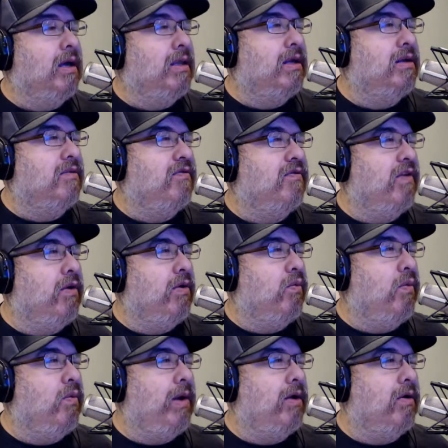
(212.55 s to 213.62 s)
that is very
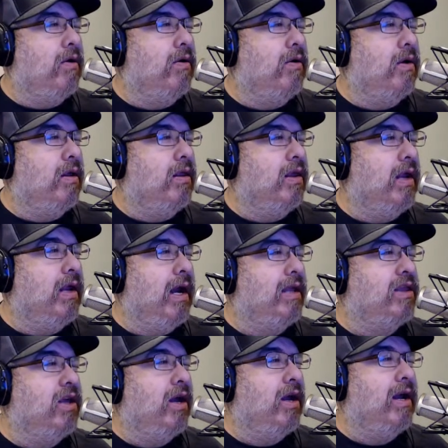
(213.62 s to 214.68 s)
weird that I
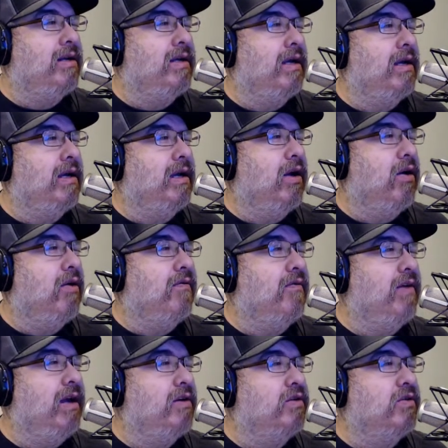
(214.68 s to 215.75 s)
had thought I had taken care of
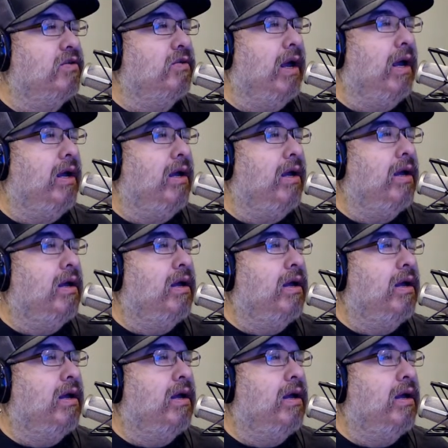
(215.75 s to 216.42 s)
yesterday.